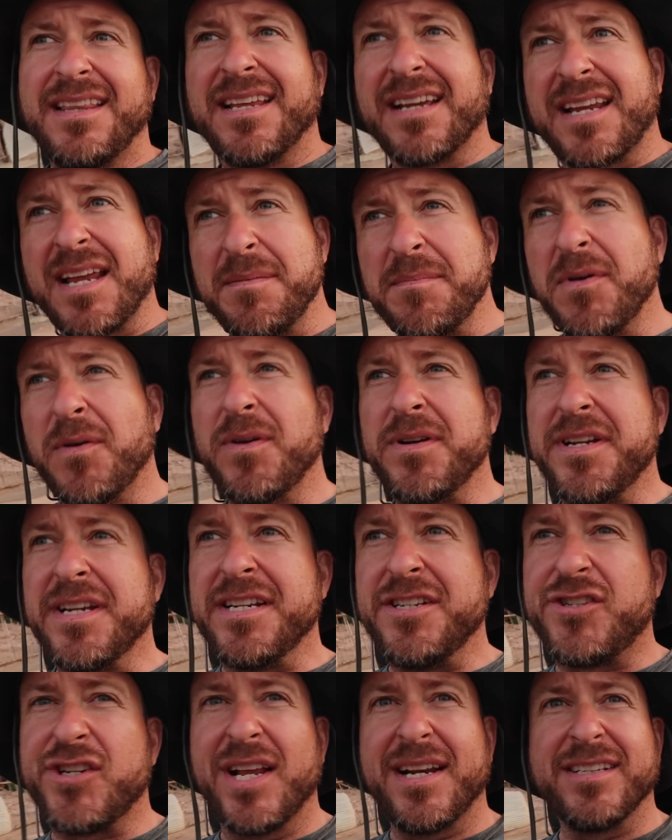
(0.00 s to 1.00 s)
the
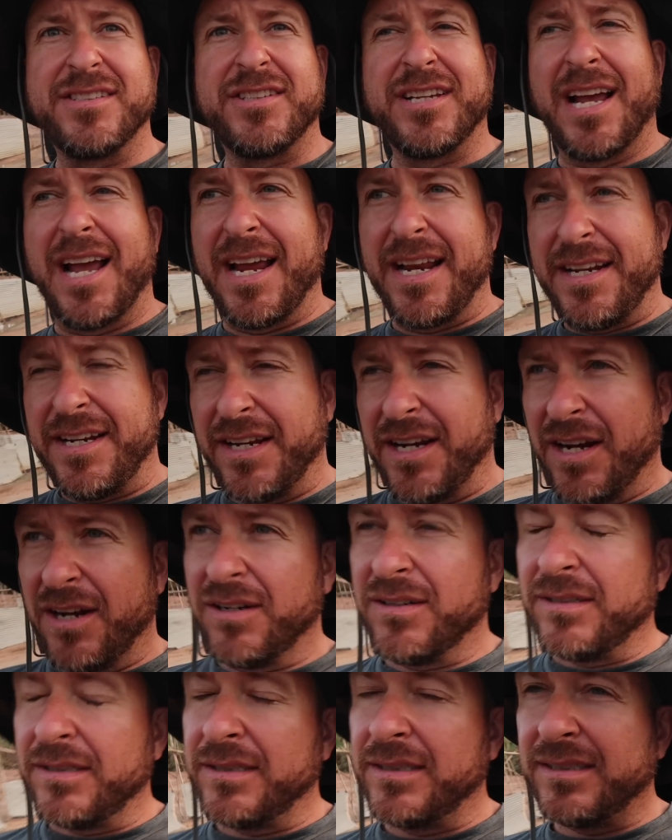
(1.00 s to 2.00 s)
Cambodian genocide, you
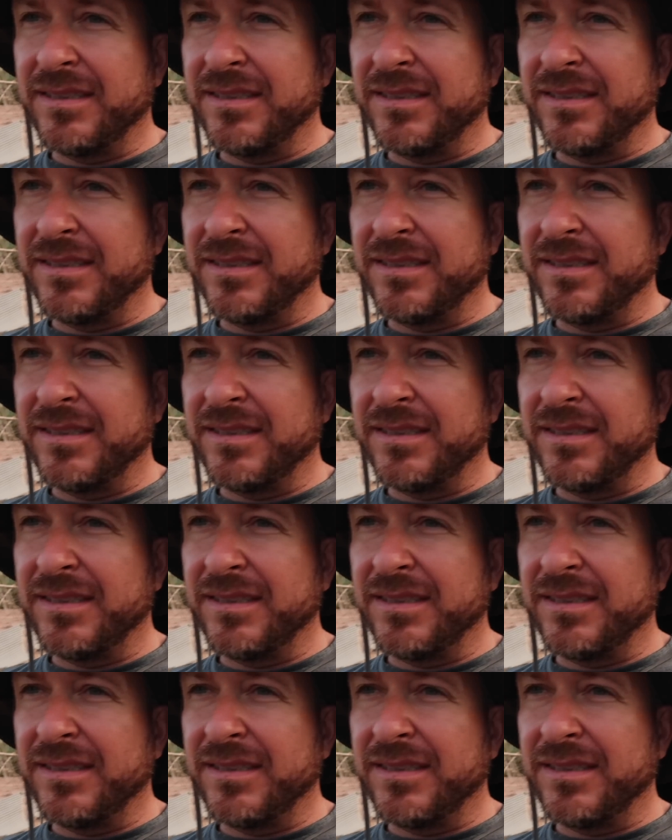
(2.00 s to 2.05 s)
know,